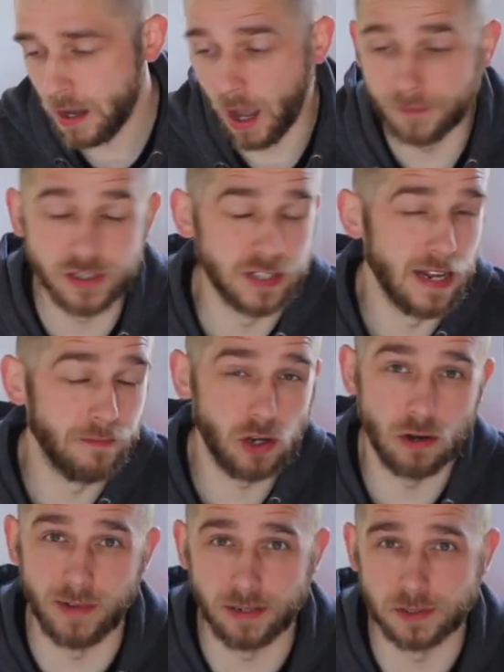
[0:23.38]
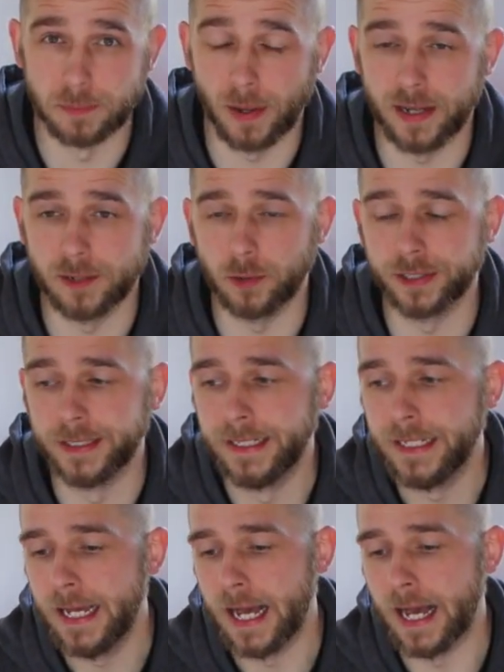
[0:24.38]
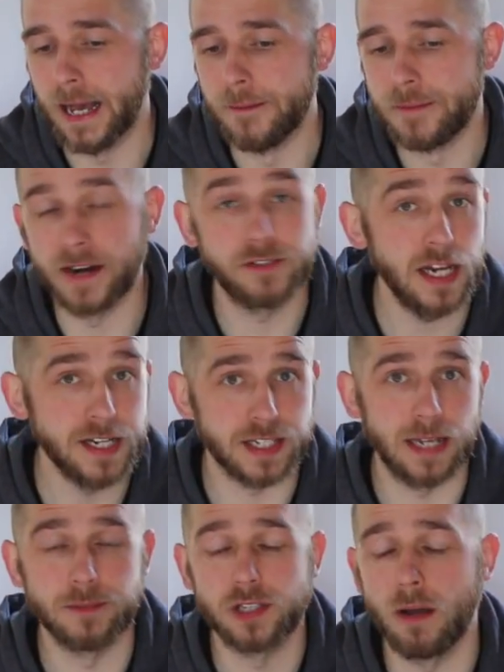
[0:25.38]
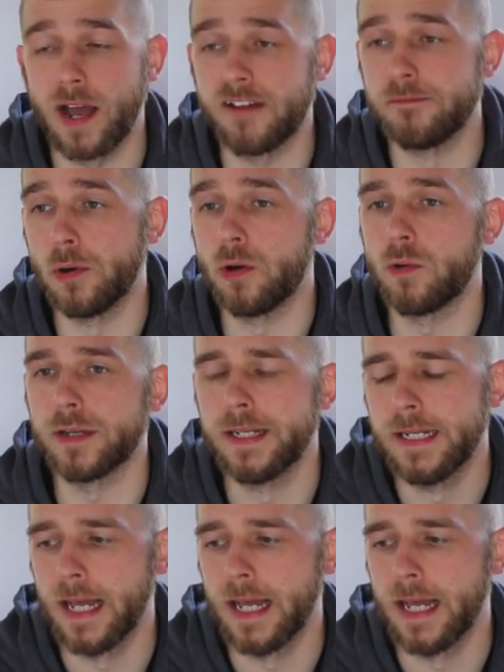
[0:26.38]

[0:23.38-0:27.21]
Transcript: I've just never gotten around to buying one. But I've changed that, so I have bought one.